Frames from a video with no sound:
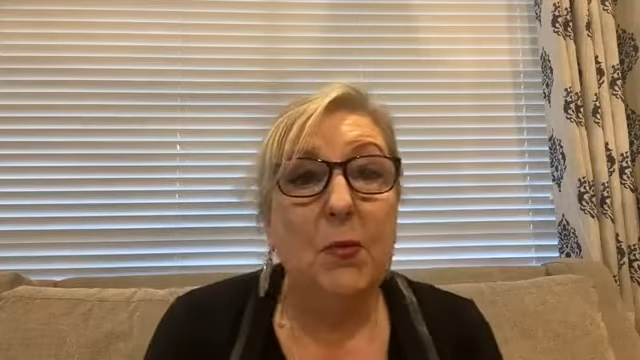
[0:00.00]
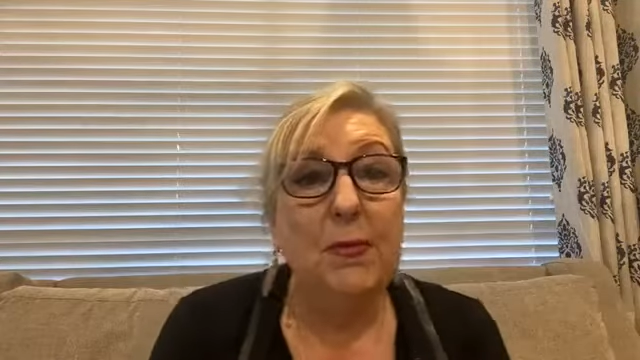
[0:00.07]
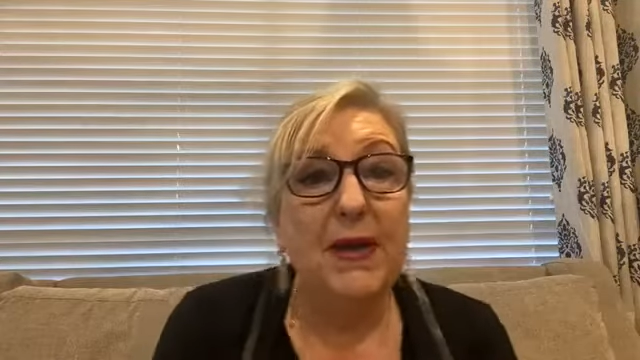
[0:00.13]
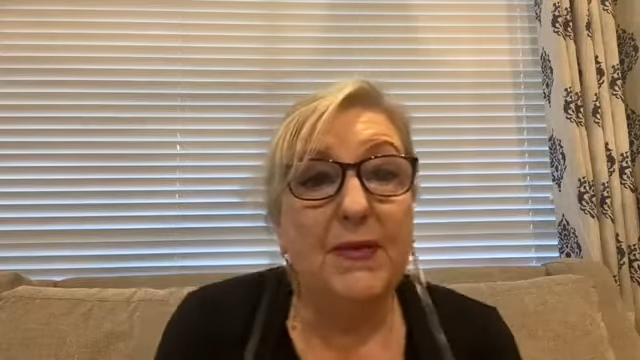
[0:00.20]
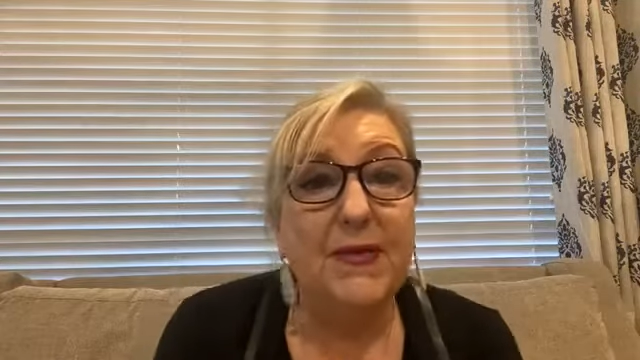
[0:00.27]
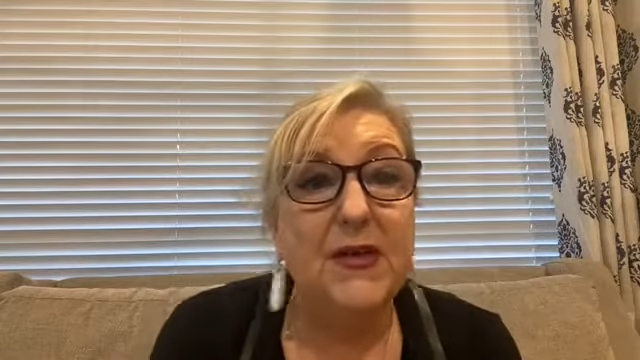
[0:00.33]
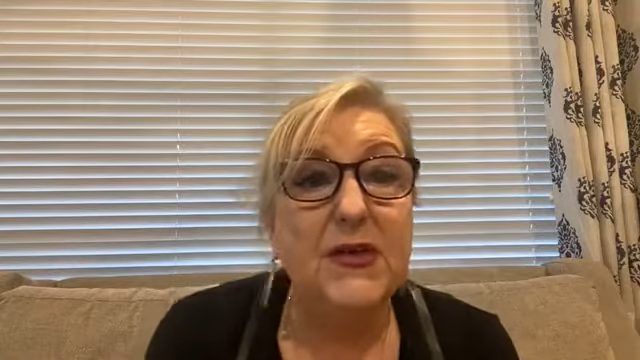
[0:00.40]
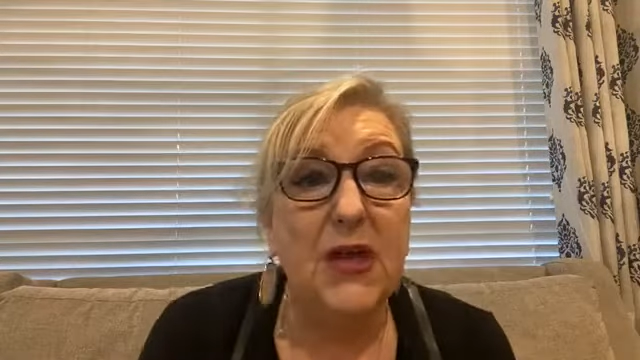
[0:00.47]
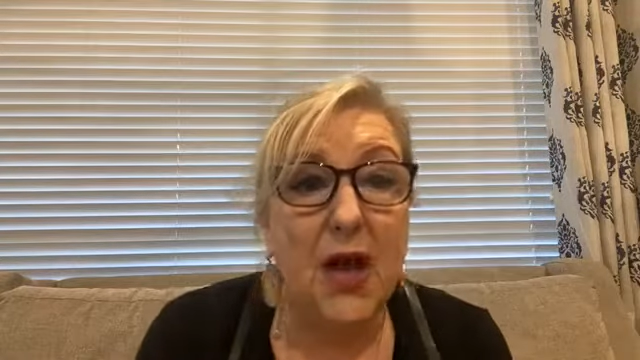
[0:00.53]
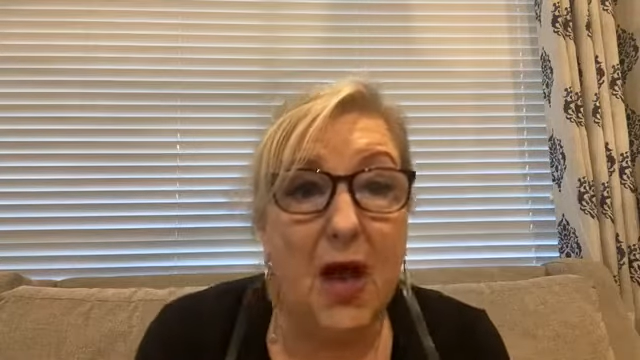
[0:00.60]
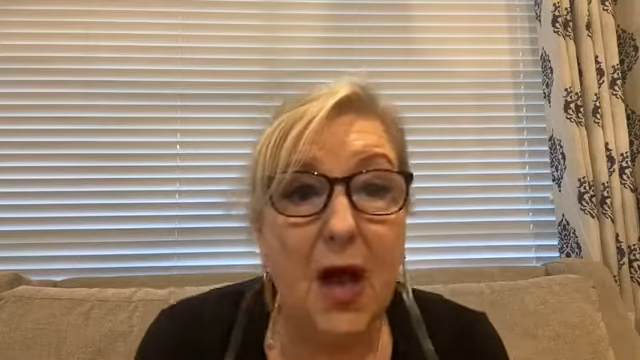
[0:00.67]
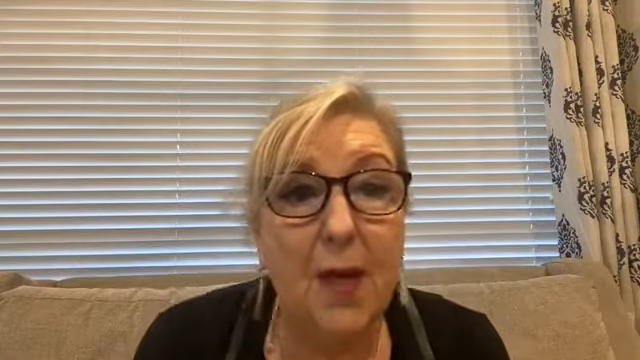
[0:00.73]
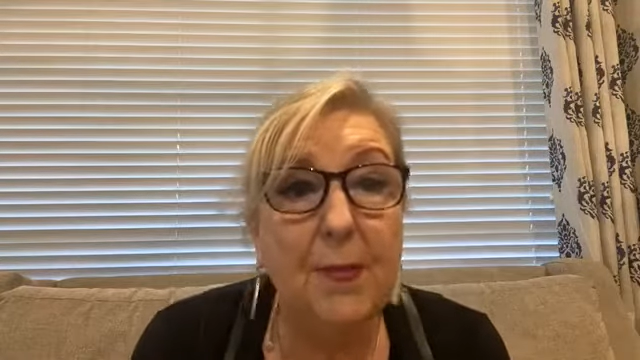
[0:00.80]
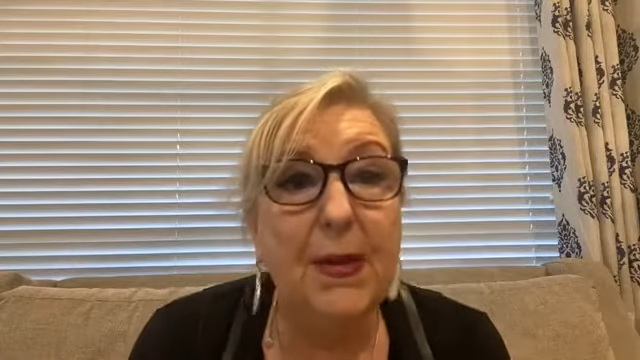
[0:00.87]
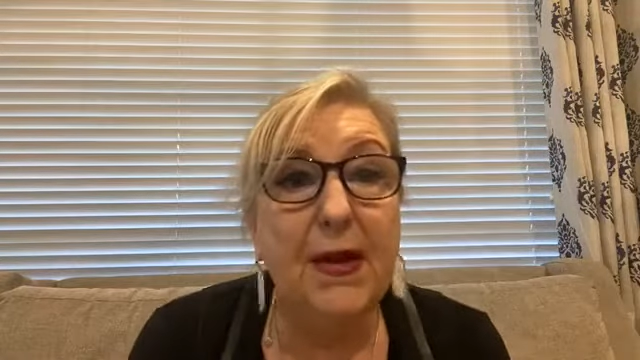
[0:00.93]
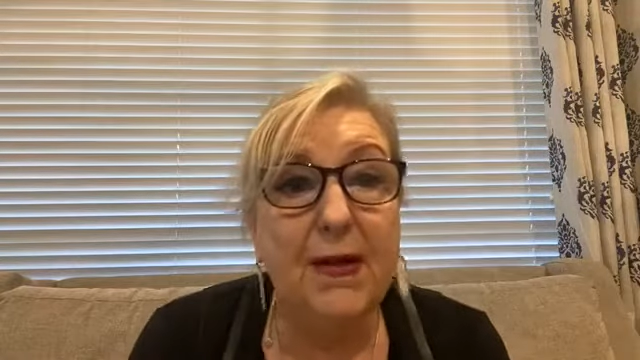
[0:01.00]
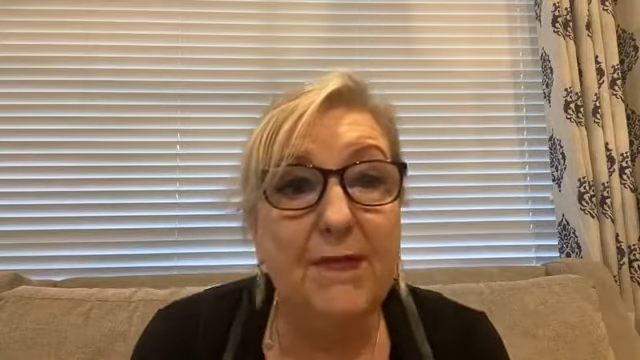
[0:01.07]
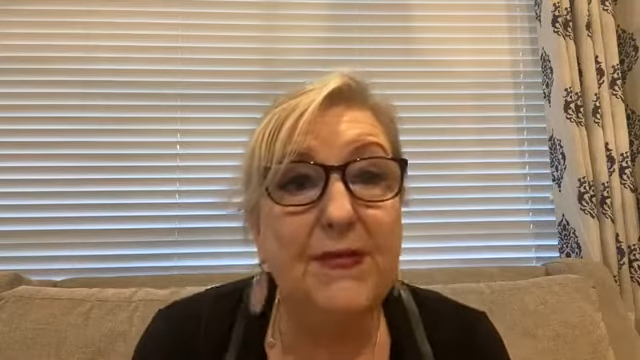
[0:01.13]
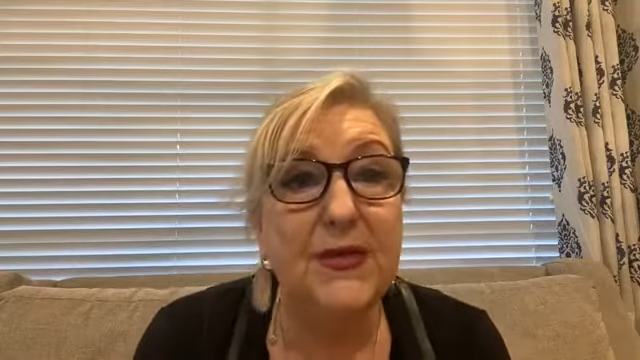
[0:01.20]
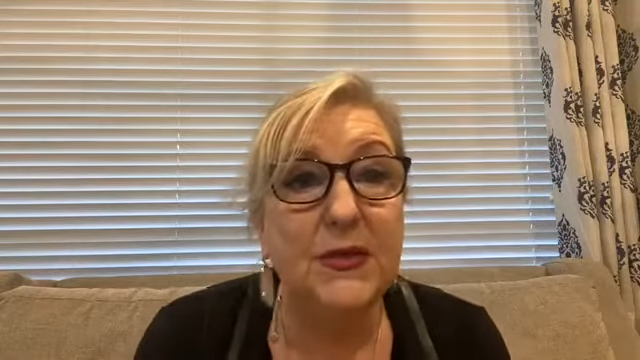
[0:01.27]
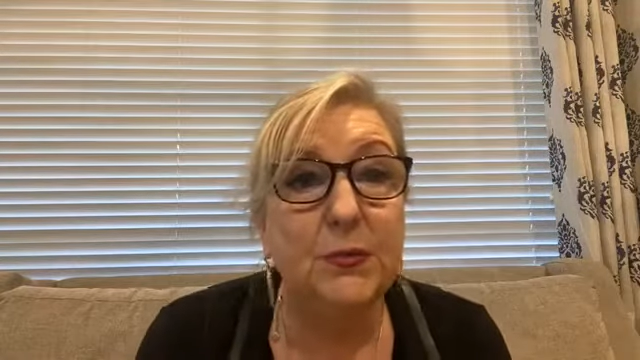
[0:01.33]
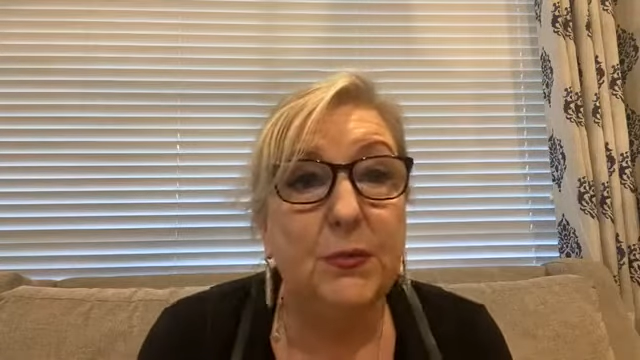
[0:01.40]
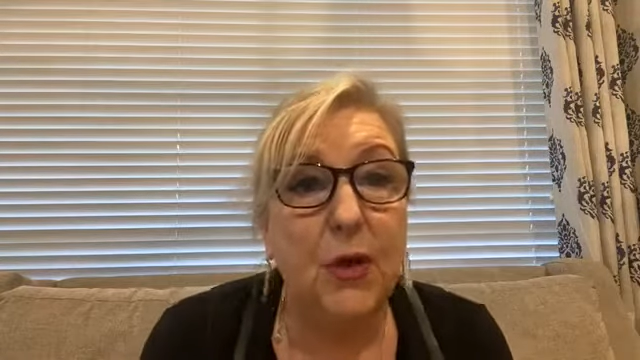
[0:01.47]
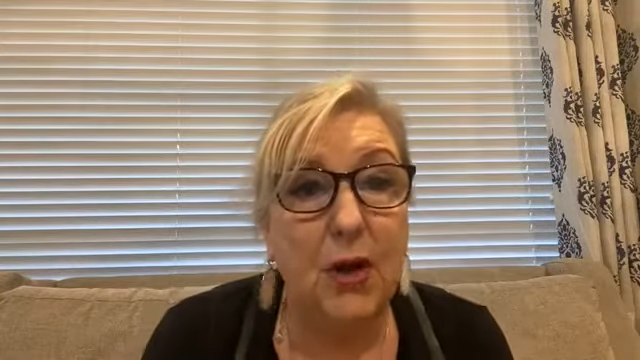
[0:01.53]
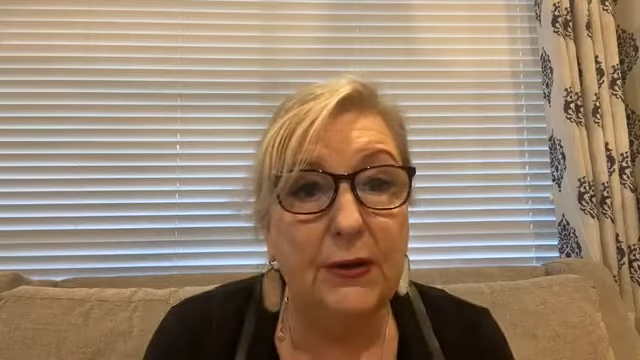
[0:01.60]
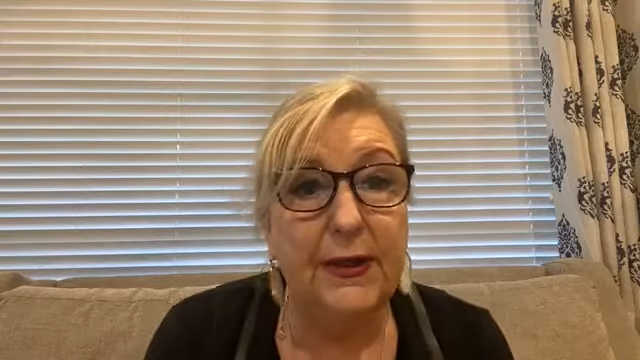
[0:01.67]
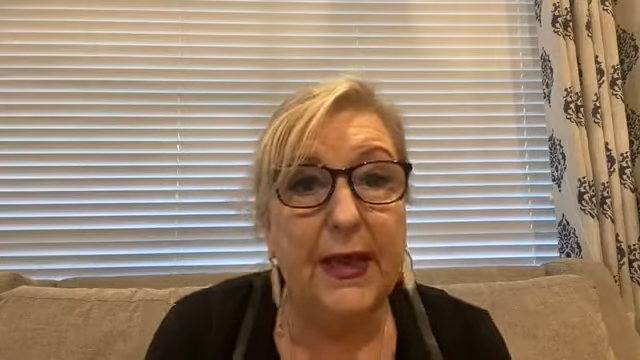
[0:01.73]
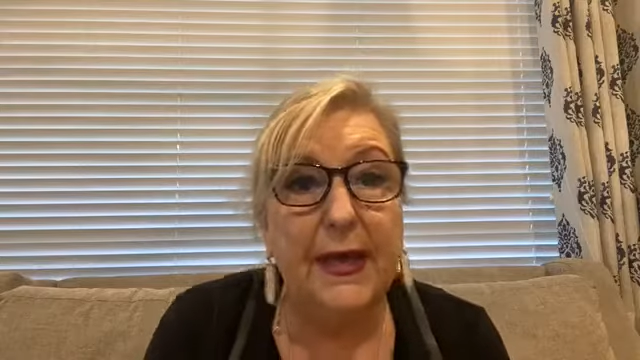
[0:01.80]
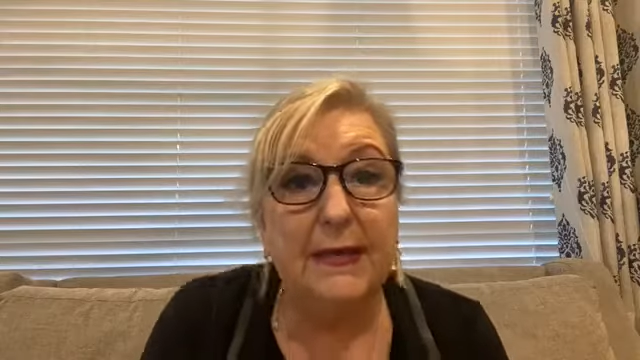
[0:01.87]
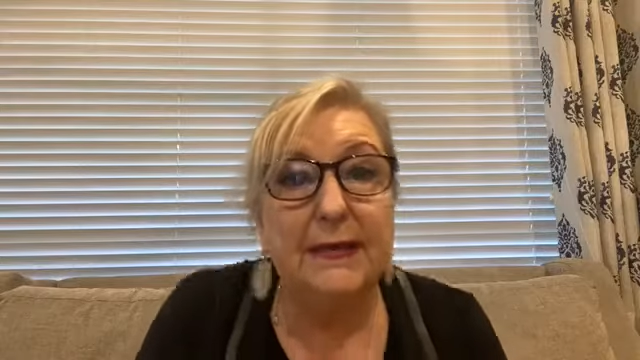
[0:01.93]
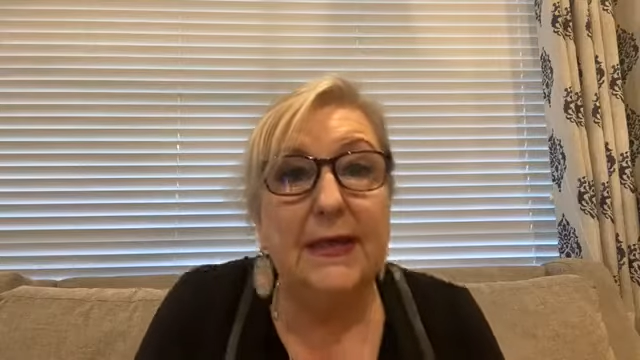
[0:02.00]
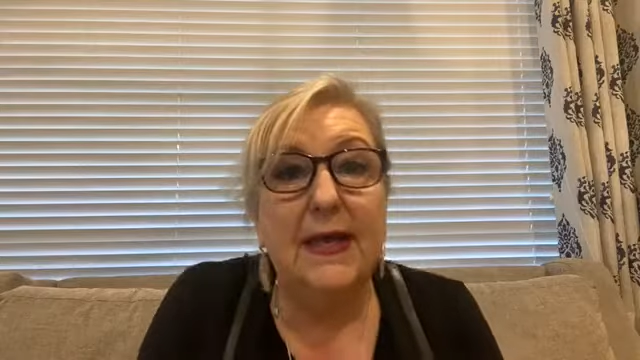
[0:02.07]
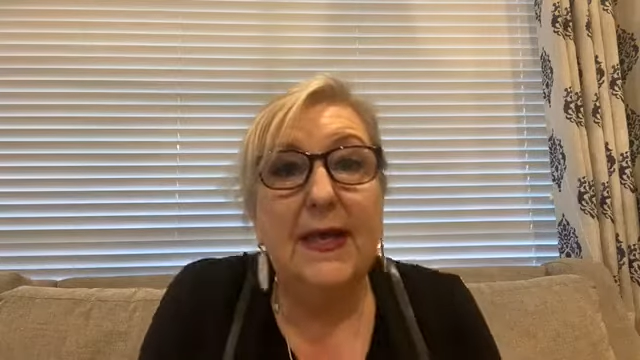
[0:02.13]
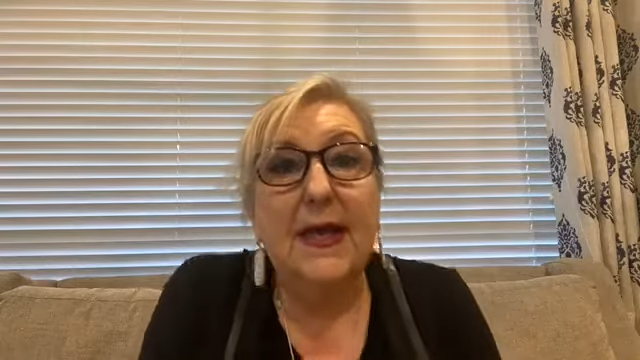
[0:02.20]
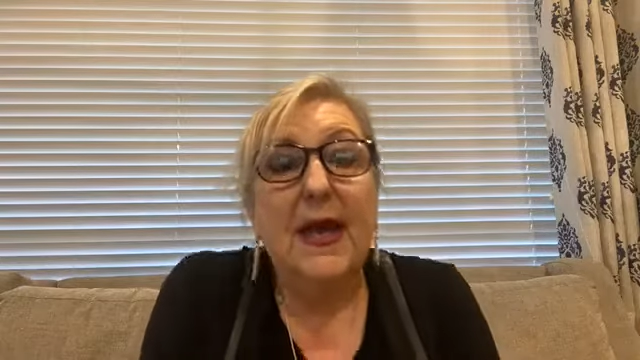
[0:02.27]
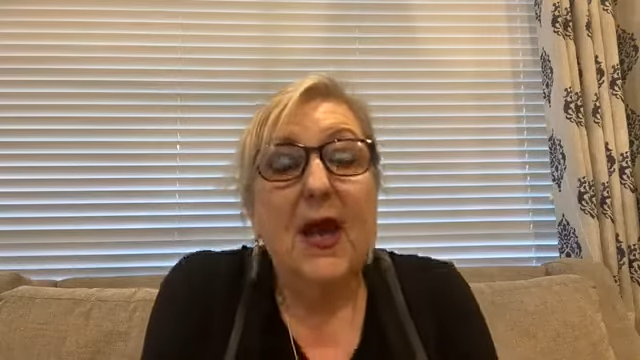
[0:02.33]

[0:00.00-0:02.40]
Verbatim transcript: will be at the top of this broadcast.